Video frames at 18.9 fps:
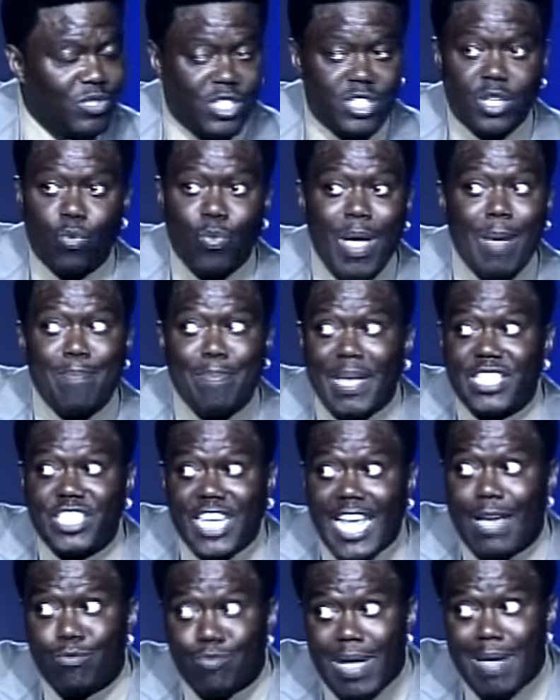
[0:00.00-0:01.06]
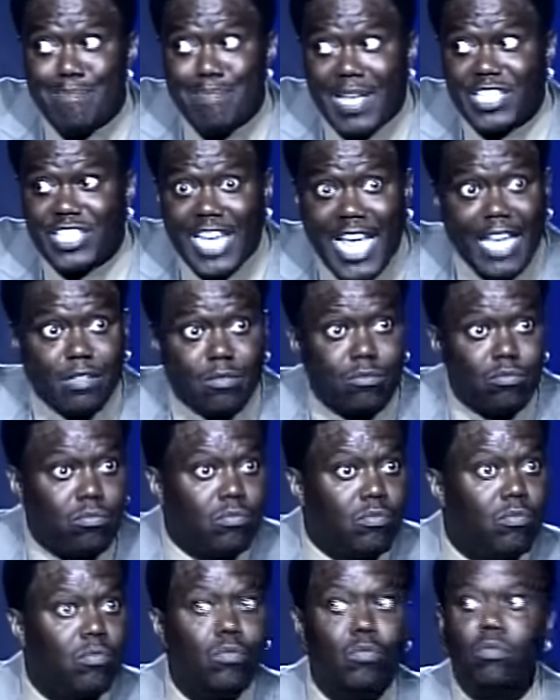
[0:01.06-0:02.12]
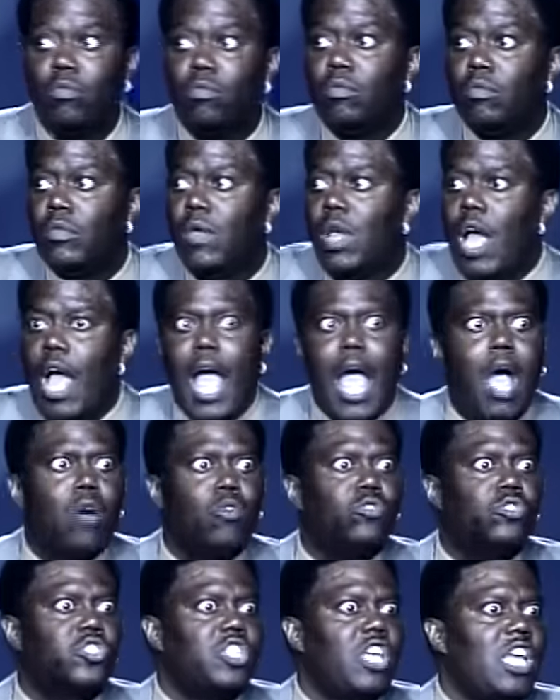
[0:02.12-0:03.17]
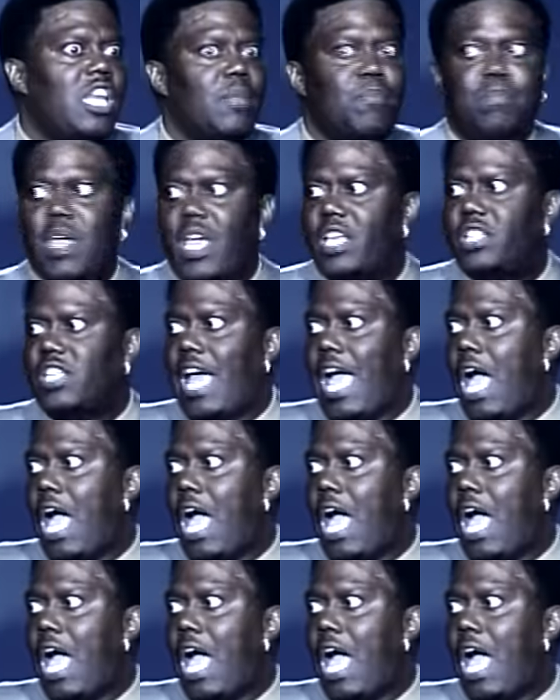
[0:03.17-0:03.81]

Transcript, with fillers: He said, where bitch at? Where bitch at? I don't see the bitch.